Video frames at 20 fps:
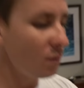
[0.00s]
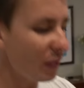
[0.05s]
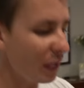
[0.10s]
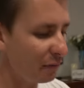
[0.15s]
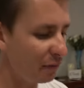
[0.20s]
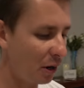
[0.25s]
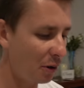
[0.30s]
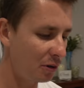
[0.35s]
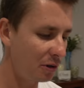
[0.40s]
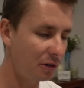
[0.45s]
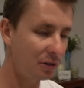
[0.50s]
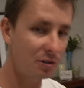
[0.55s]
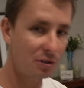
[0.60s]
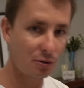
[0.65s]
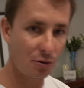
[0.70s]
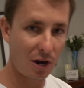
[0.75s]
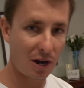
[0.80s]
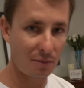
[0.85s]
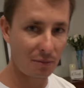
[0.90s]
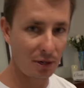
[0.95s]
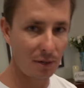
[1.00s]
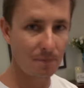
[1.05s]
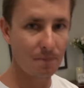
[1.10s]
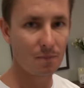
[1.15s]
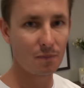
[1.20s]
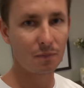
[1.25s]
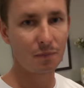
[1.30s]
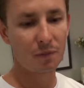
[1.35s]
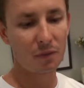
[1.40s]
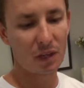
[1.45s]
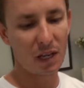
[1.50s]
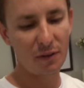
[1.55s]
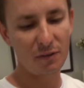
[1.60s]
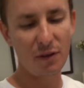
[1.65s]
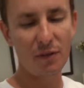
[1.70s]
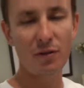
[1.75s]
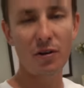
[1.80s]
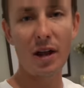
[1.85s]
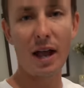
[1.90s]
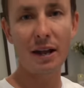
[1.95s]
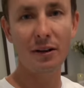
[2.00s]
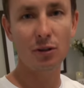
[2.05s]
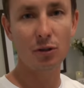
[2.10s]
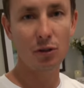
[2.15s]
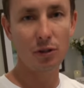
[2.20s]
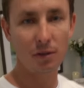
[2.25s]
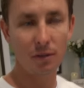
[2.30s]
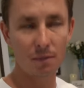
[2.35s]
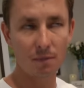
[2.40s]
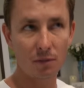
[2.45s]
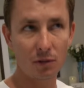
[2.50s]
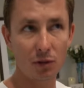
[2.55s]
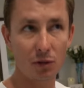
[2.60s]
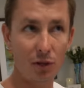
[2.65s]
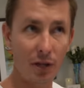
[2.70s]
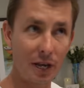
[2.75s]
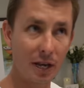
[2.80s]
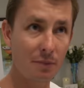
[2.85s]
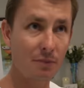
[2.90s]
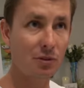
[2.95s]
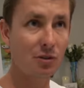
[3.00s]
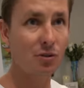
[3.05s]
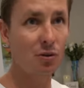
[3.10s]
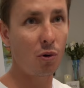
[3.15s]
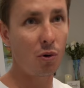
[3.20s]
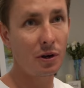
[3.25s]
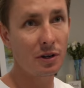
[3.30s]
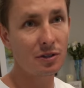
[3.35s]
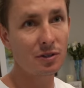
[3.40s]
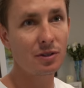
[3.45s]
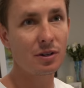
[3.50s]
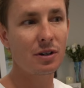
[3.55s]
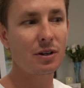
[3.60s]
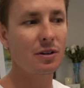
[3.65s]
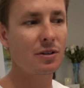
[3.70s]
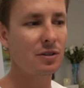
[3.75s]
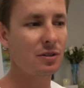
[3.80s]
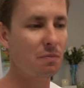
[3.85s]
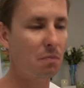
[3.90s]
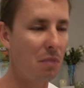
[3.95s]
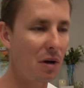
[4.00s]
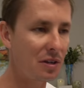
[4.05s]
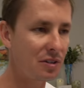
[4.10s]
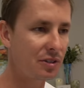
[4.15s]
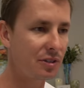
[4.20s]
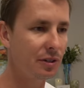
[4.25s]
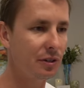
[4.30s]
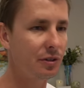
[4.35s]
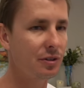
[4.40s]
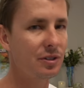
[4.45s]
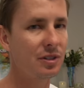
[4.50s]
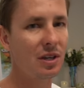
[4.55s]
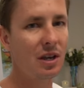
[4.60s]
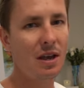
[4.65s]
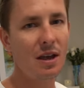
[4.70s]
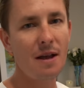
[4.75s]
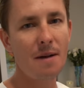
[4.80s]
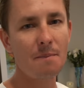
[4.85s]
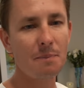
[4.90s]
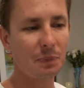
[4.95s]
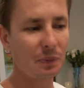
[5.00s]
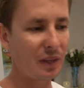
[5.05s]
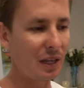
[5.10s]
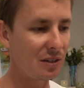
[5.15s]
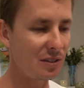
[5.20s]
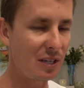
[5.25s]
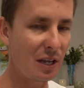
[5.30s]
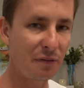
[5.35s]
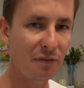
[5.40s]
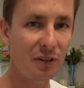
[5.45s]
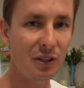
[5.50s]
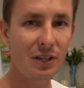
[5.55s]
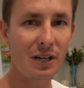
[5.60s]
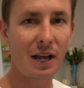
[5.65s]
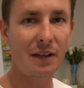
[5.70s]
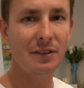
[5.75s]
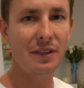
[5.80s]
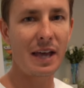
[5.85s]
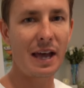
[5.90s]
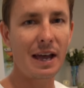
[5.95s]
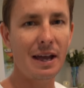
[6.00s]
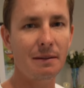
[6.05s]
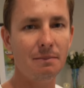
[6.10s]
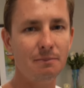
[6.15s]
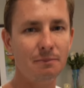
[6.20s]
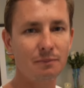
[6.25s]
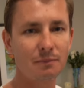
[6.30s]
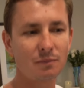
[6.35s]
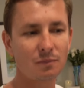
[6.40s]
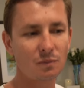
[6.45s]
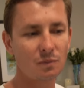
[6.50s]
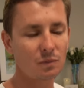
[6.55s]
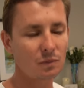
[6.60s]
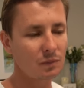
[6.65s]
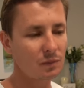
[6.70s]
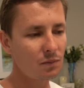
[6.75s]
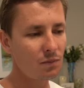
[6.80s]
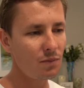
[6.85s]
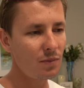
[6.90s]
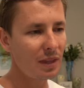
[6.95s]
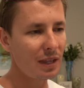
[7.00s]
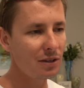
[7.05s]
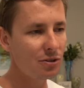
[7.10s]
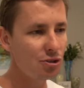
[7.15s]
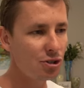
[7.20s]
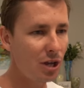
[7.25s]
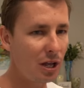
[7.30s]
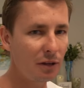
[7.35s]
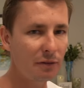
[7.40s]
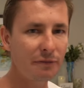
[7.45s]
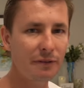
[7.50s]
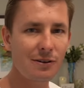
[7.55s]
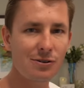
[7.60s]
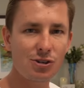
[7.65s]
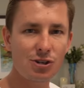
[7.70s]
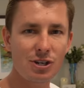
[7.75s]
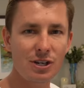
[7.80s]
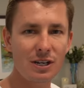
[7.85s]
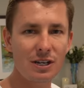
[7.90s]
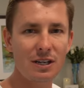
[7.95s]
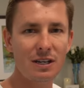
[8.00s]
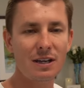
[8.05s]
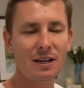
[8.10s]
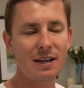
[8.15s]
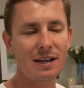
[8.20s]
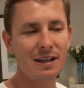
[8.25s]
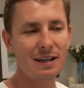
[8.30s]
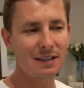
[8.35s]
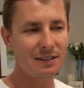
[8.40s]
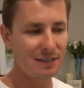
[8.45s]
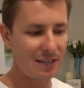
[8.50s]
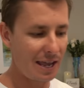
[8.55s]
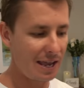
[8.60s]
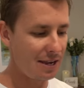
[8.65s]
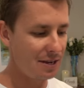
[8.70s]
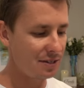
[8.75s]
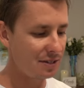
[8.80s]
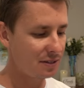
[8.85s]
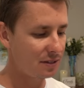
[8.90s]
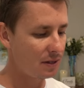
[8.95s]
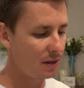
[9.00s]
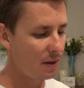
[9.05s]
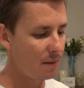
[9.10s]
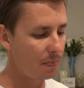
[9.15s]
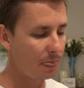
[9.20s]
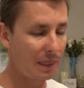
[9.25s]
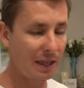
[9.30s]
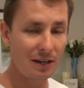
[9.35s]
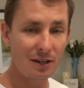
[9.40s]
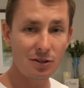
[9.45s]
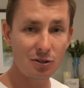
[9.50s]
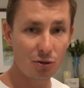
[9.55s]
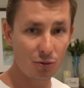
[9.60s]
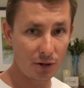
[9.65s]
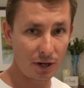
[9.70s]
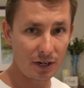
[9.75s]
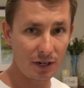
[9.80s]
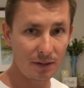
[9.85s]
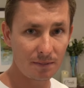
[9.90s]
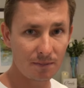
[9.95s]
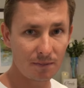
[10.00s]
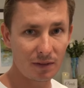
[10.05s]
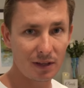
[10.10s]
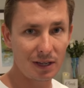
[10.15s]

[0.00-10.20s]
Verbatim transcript: if I were to describe it, if you've ever had cl clams, oysters, mussels, it's definitely got that shellfishy taste. It is gritty.